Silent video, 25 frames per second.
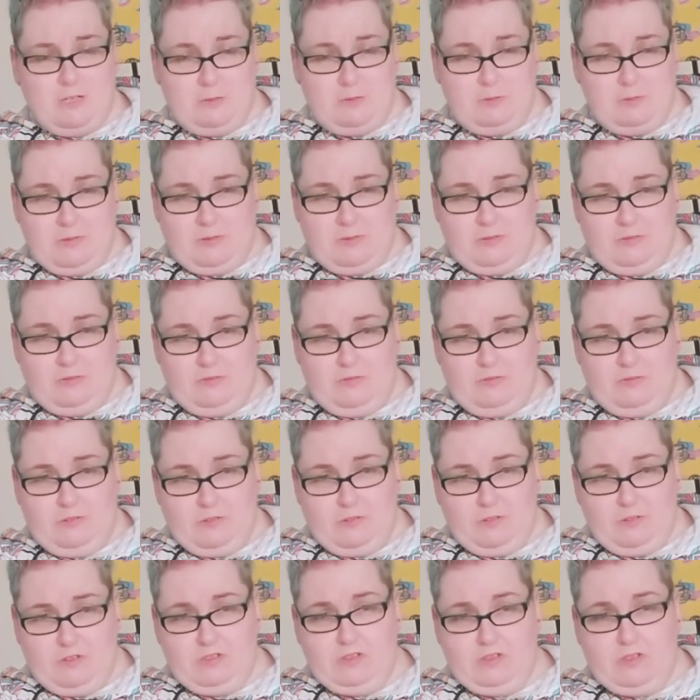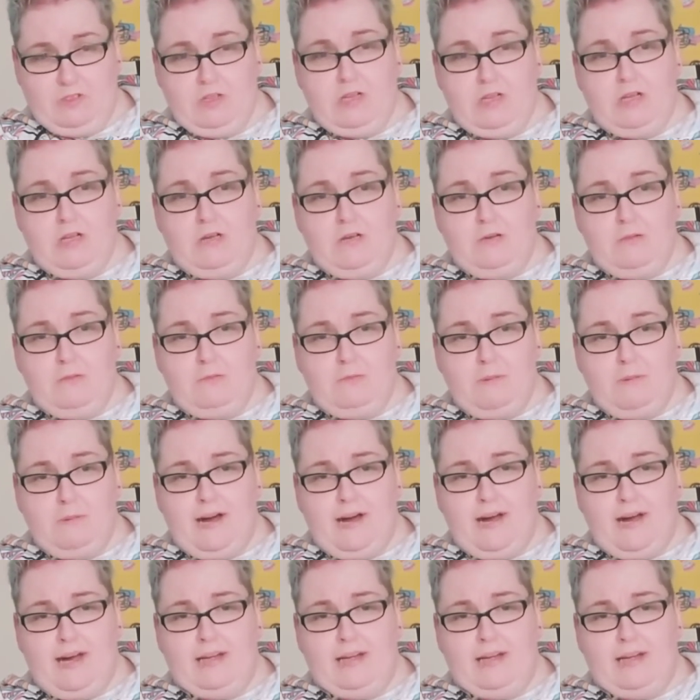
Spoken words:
spoon of course, but I